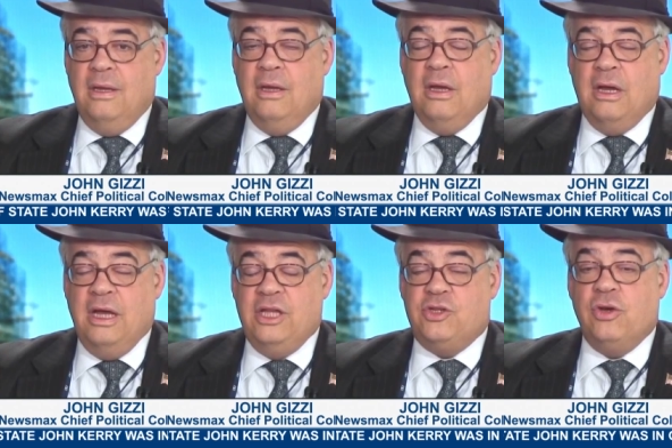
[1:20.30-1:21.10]
Uh,
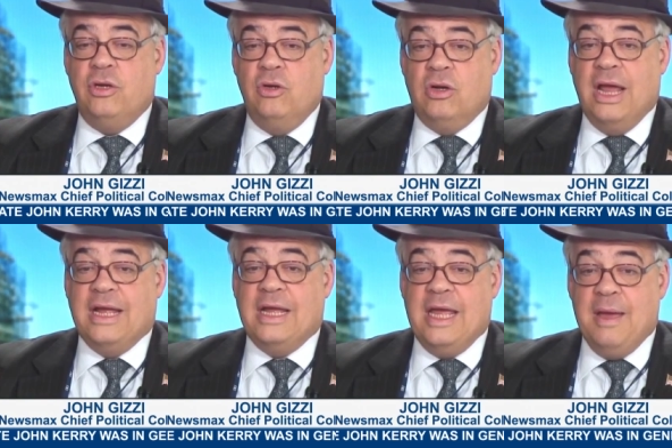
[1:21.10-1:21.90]
it's going to look
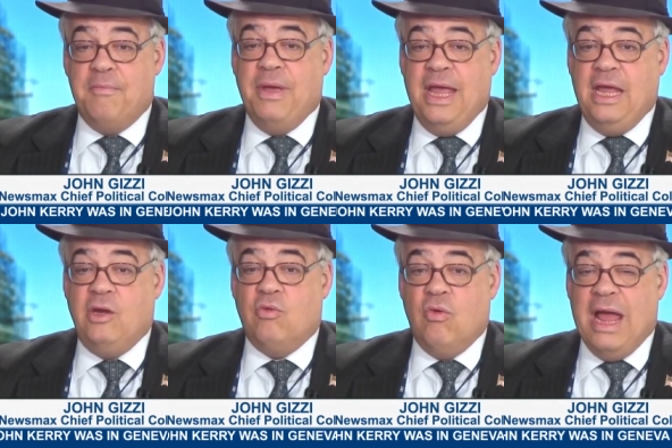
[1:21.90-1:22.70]
like a
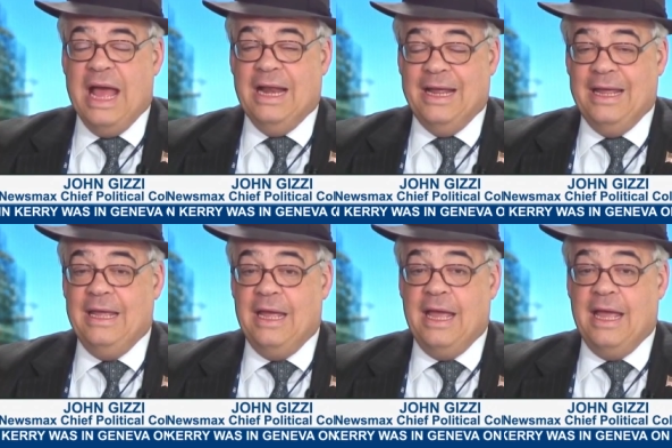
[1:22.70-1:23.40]
campaign rally,